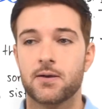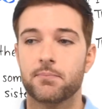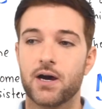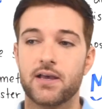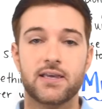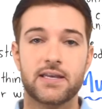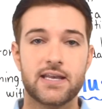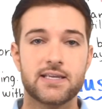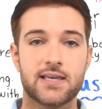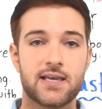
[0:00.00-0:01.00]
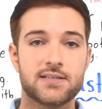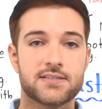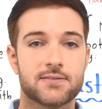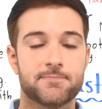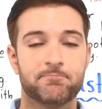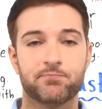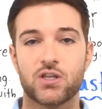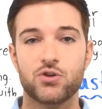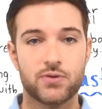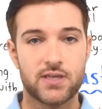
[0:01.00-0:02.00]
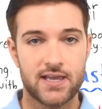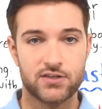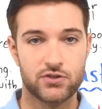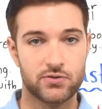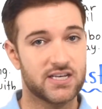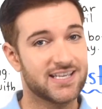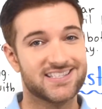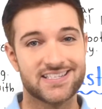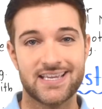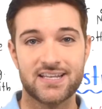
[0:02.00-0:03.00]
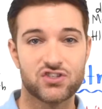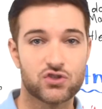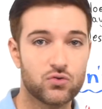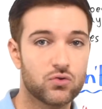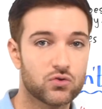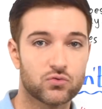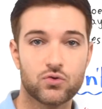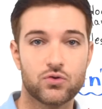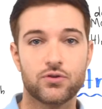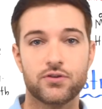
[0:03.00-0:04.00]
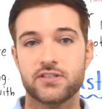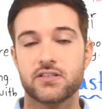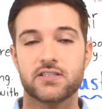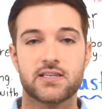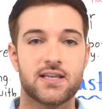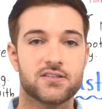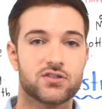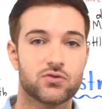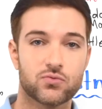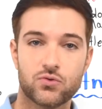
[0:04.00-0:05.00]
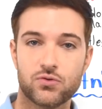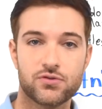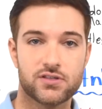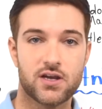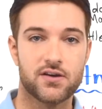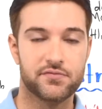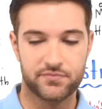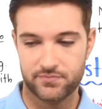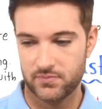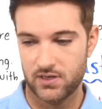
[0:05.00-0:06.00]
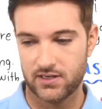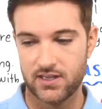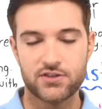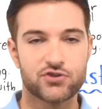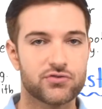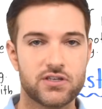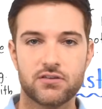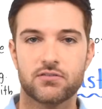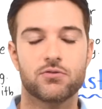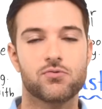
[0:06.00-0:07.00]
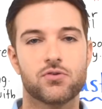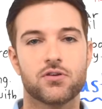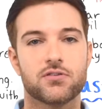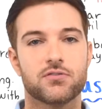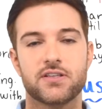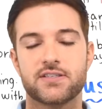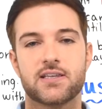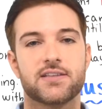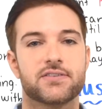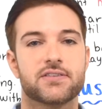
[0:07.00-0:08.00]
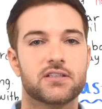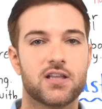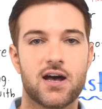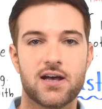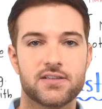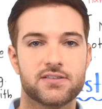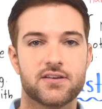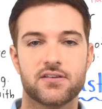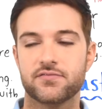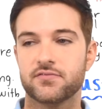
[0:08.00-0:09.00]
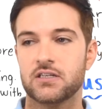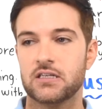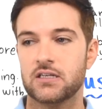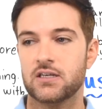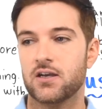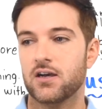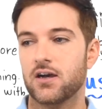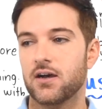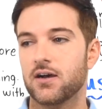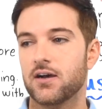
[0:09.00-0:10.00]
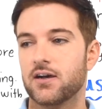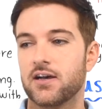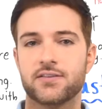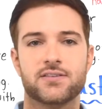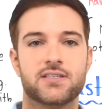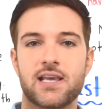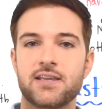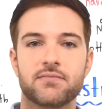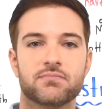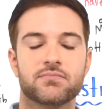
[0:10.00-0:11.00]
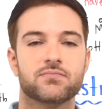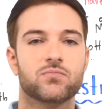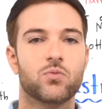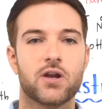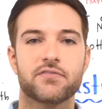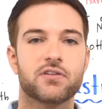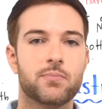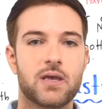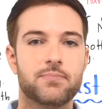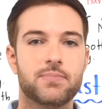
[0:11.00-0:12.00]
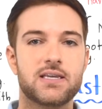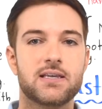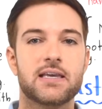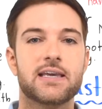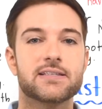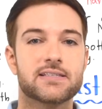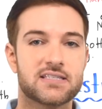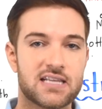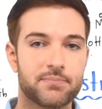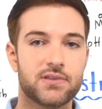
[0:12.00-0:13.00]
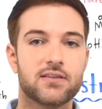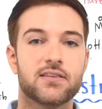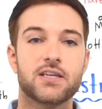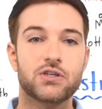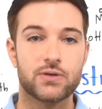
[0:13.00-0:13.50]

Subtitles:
but in any case, you can't do it. It's against school rules, it's against the rules of a country, or it's against the laws of a state. Whatever it may be, it's something that you